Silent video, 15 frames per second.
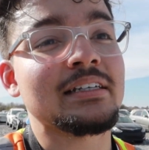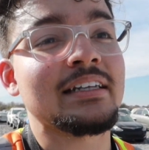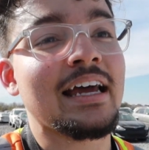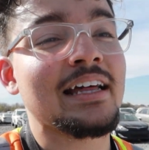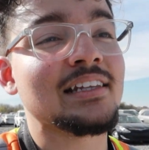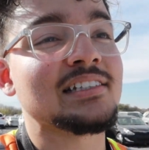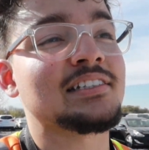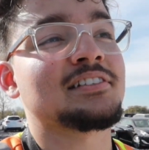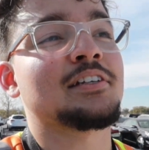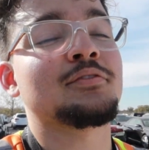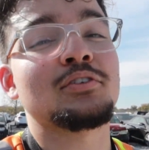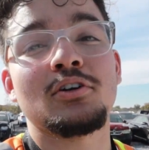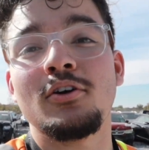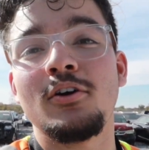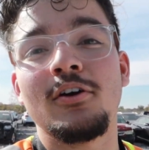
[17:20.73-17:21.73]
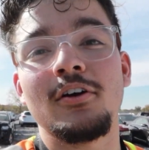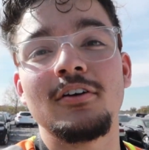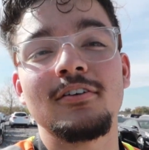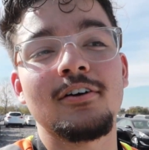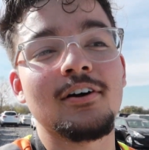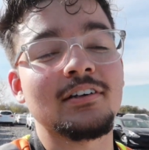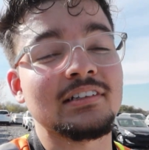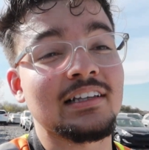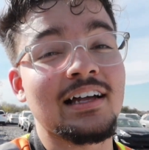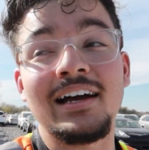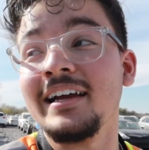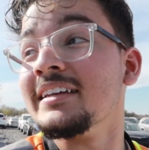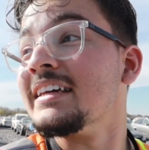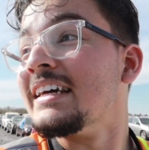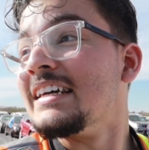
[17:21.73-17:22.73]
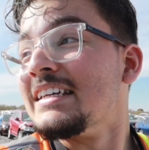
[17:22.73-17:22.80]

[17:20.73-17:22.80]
analysis of the car online.